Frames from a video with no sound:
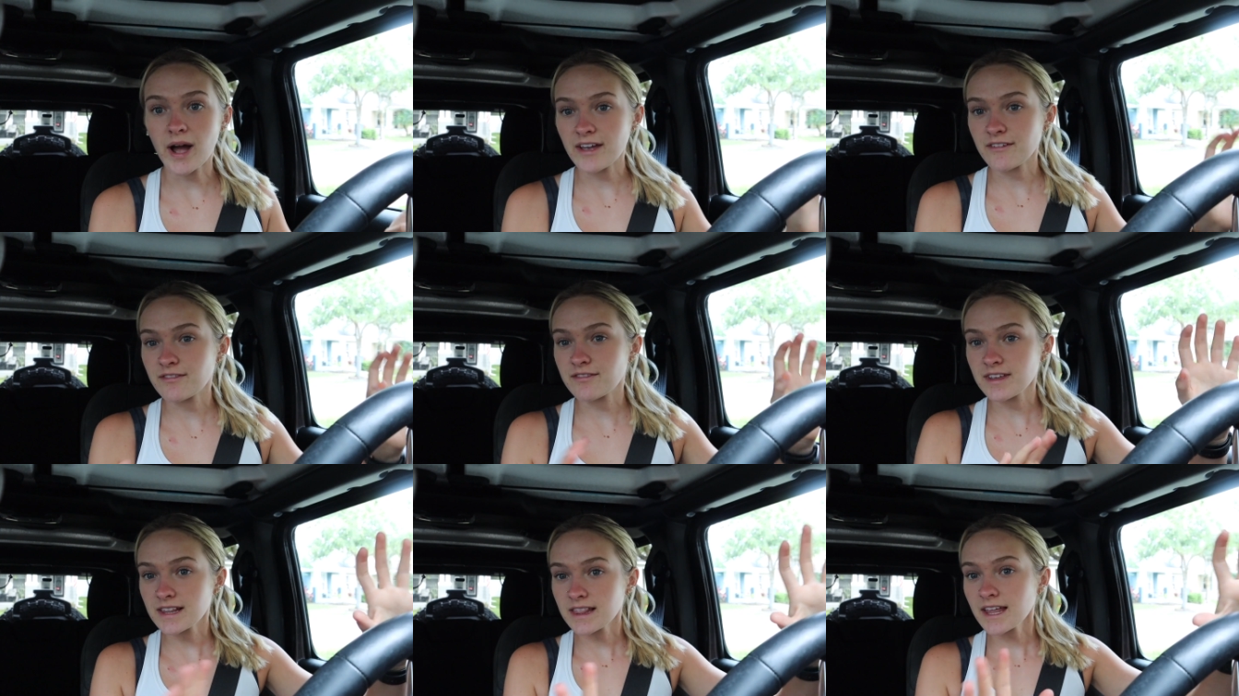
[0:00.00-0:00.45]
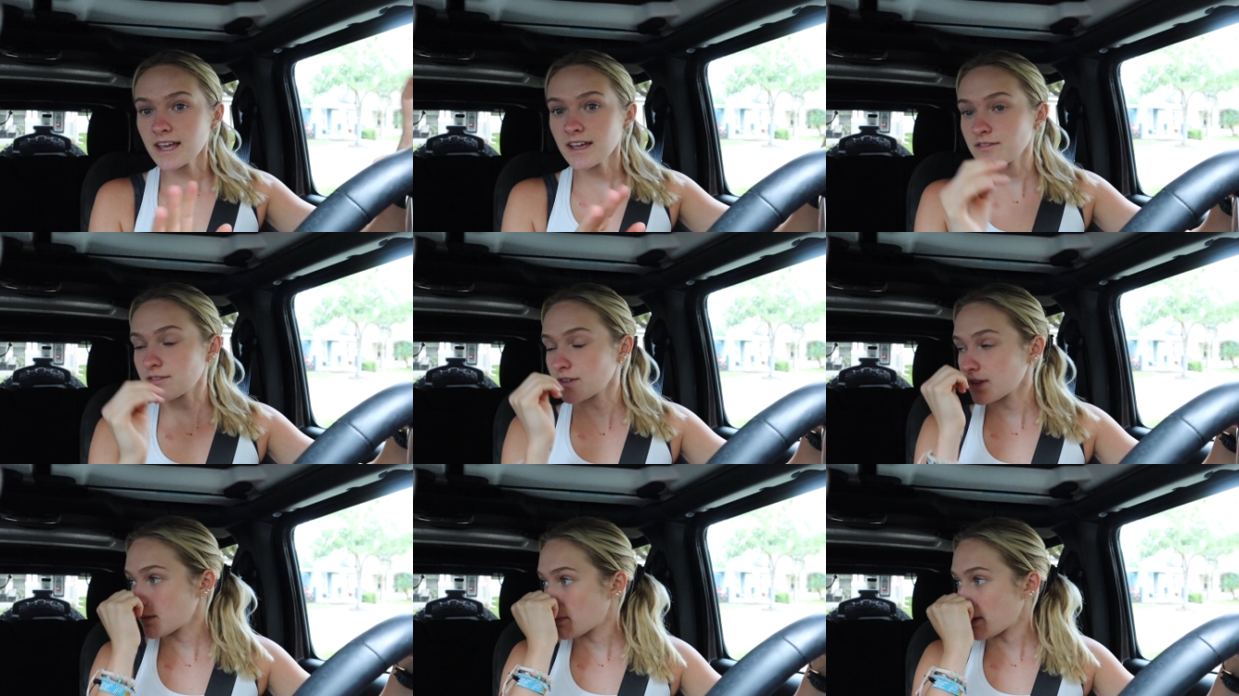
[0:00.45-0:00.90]
I feel
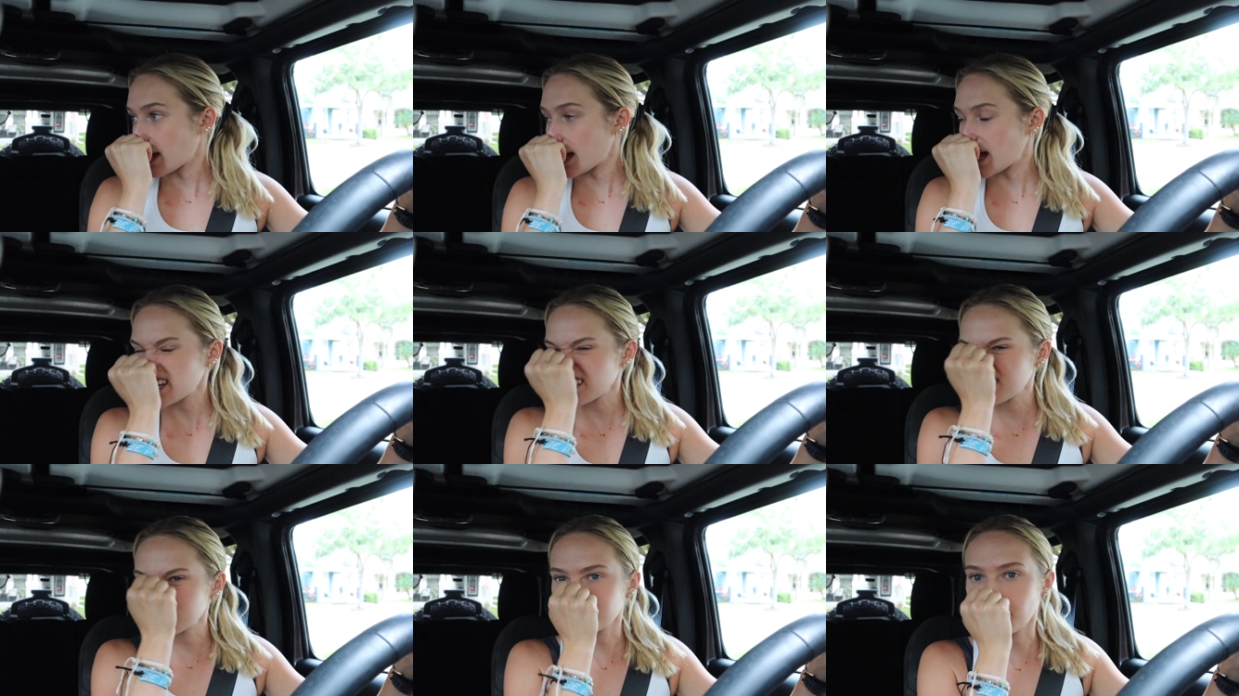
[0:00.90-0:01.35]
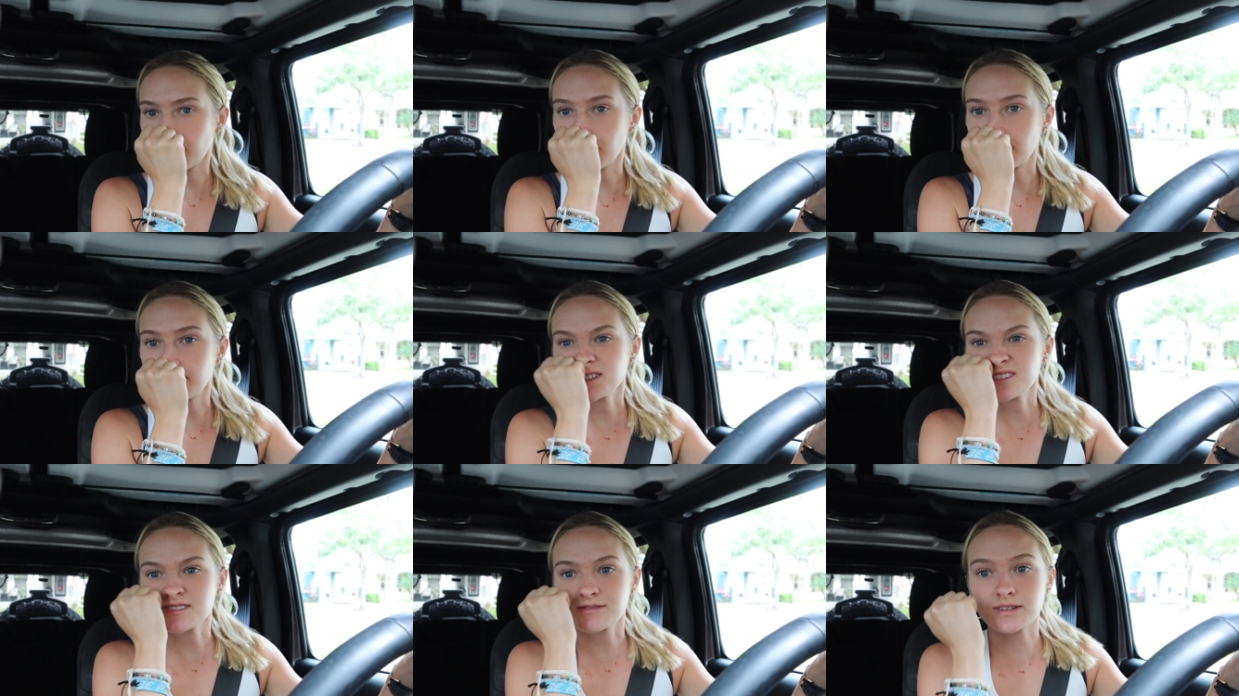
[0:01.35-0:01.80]
like for the past, my
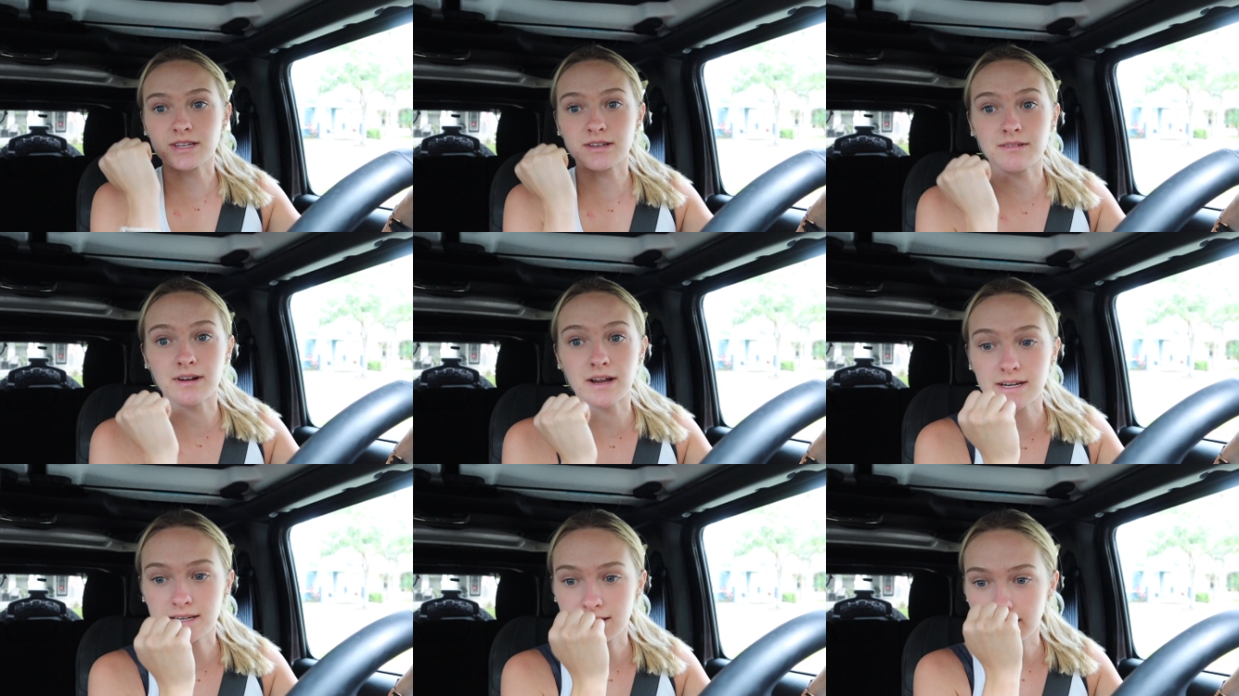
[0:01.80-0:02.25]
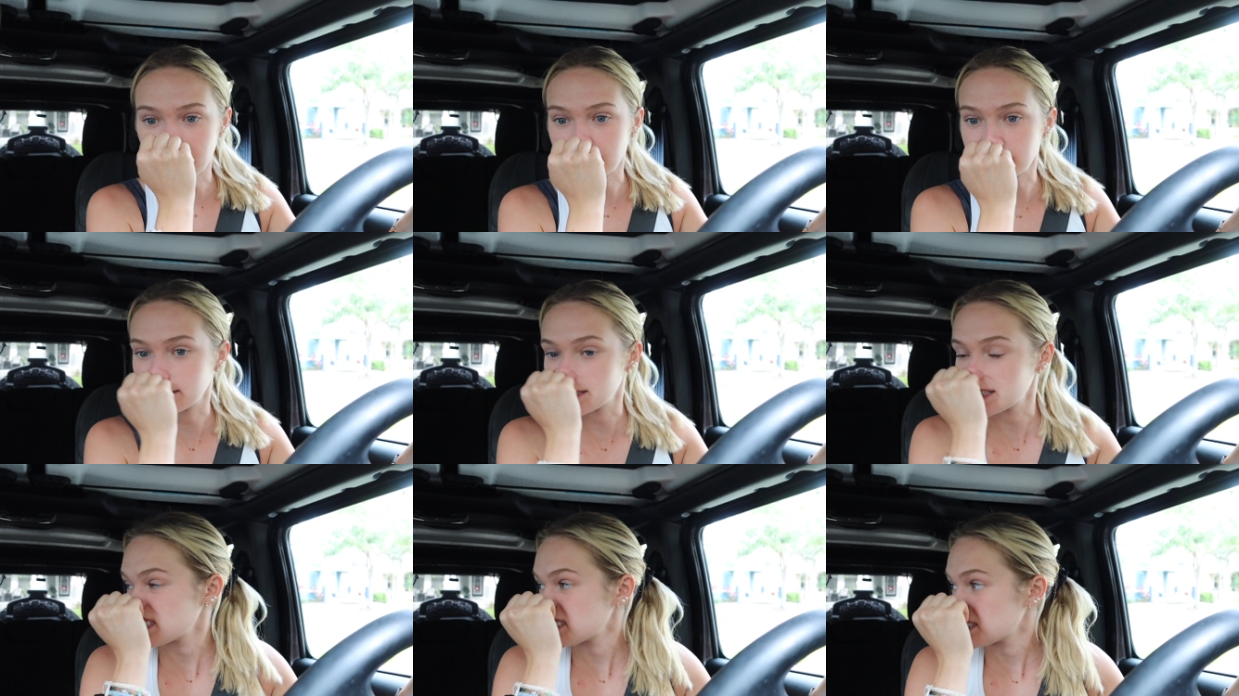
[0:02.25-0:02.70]
nose is really red
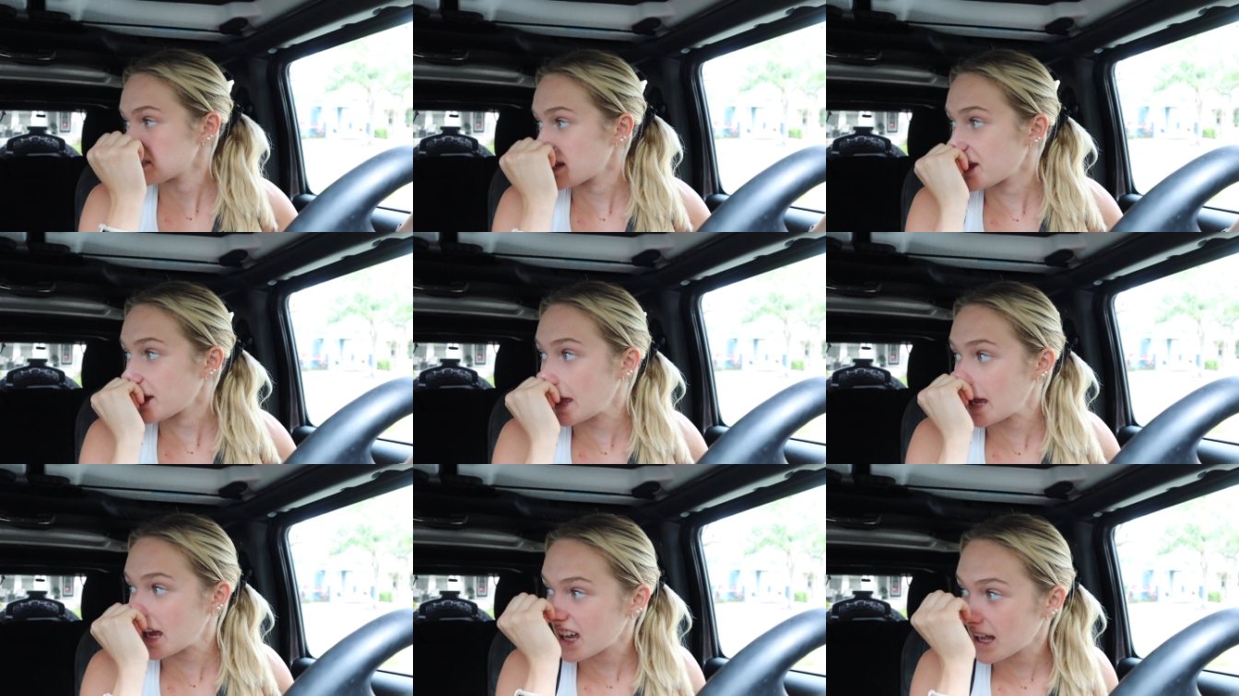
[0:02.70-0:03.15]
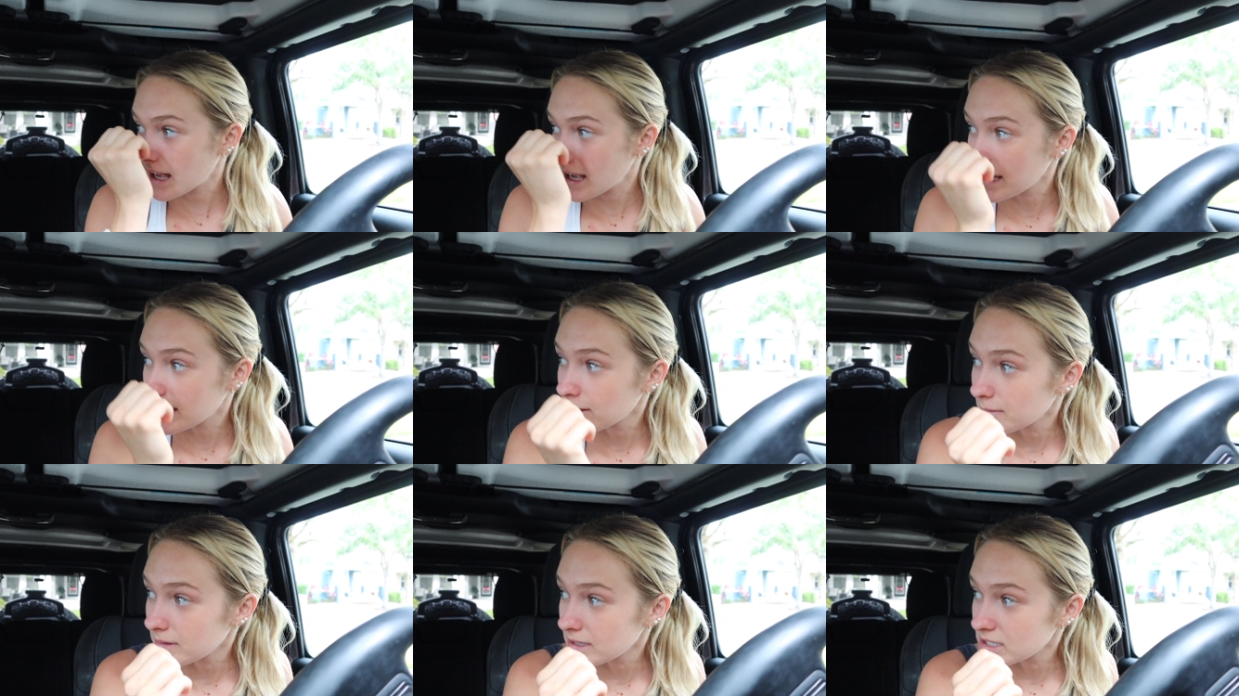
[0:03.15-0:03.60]
because like
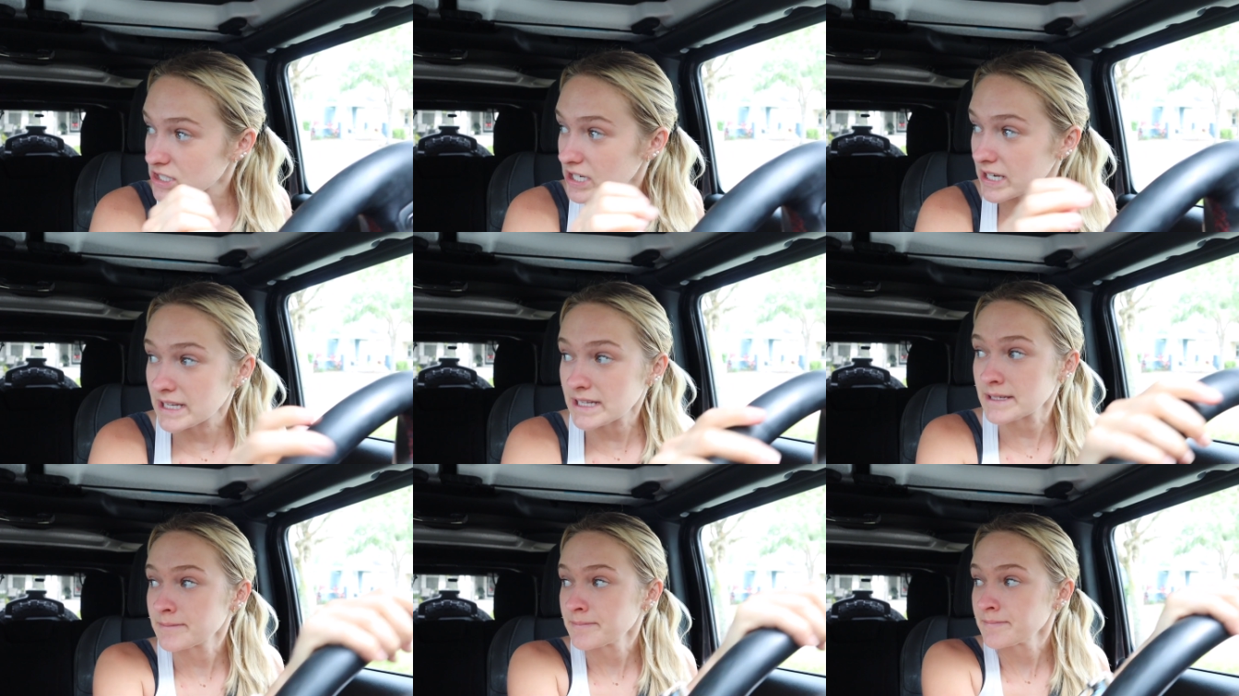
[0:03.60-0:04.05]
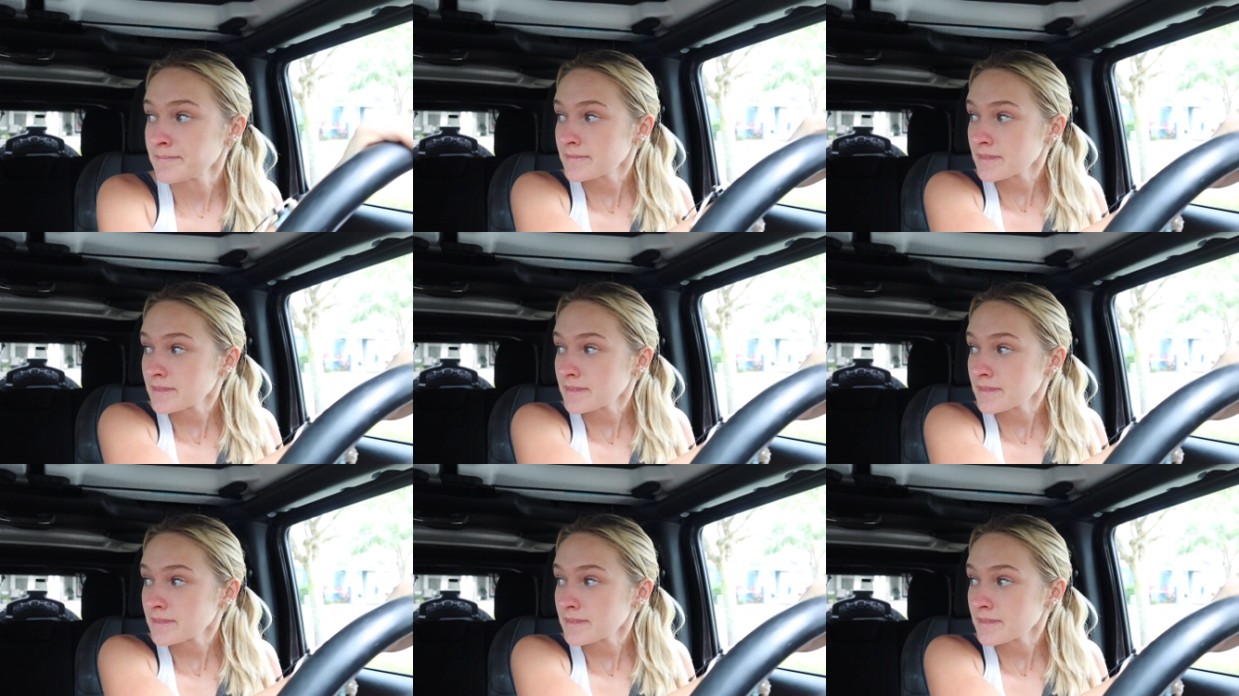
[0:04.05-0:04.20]
I keep itching it.